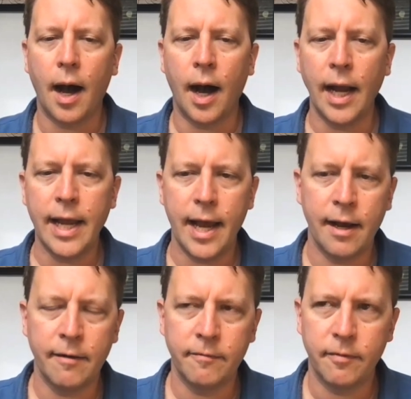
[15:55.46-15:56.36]
I
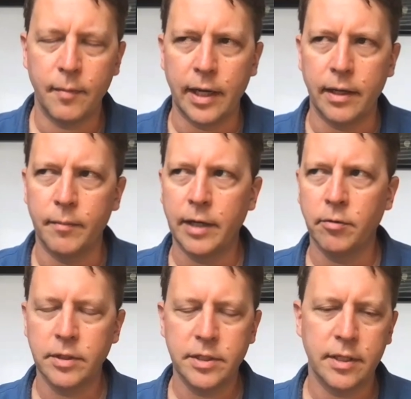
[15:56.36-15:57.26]
have my
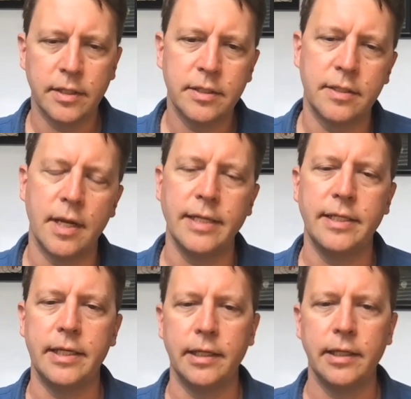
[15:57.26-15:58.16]
oldest son's
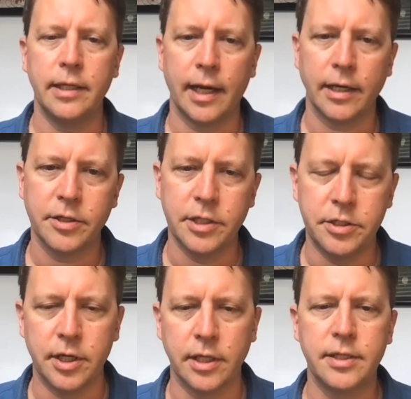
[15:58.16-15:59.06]
19. He actually
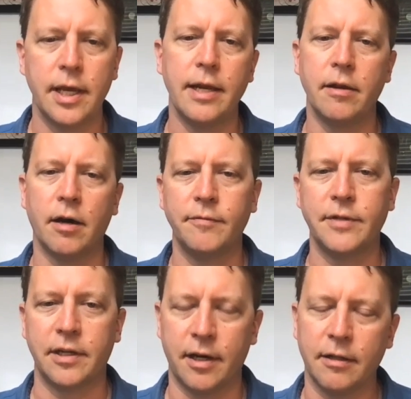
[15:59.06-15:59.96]
just headed off
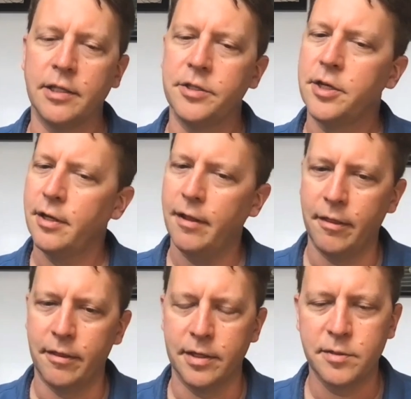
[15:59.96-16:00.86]
to college
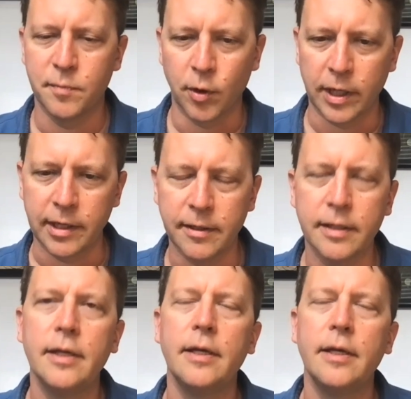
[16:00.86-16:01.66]
this morning.